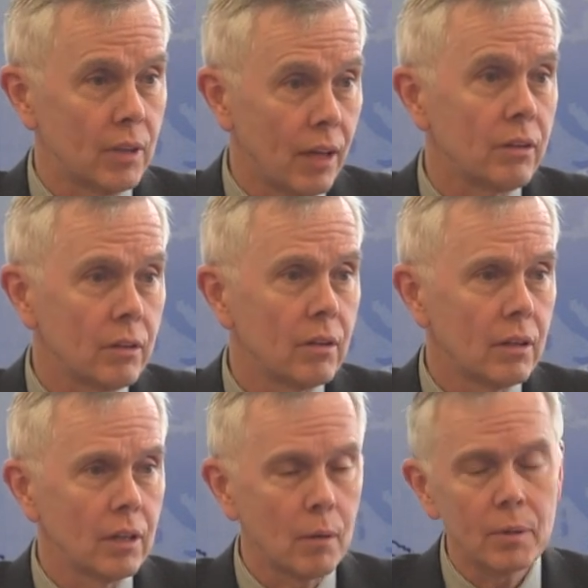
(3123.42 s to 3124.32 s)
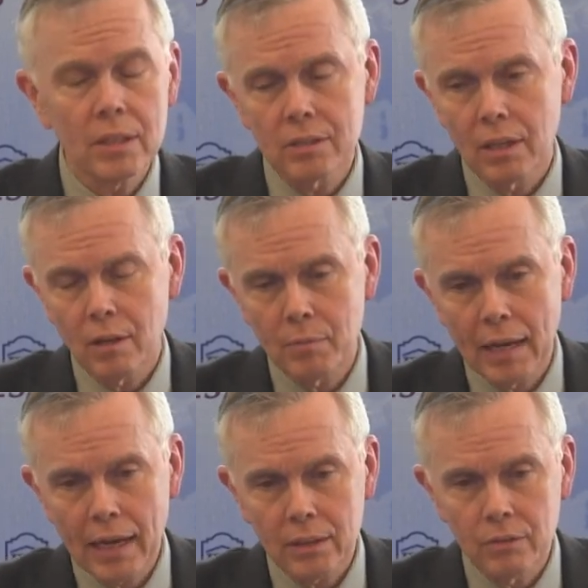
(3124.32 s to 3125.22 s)
with other companies that have
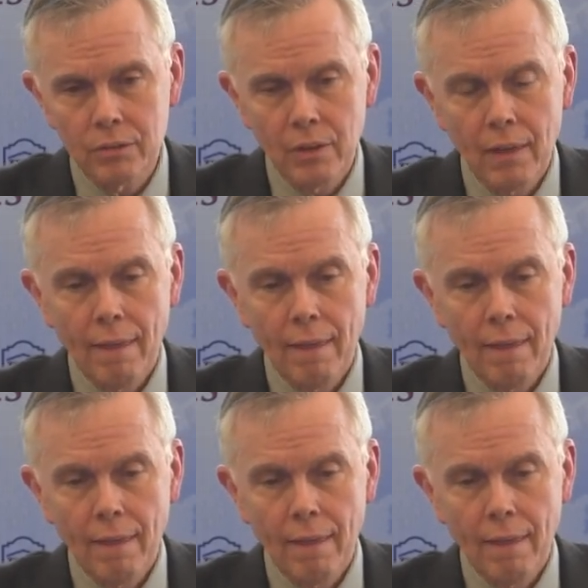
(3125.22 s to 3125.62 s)
been active?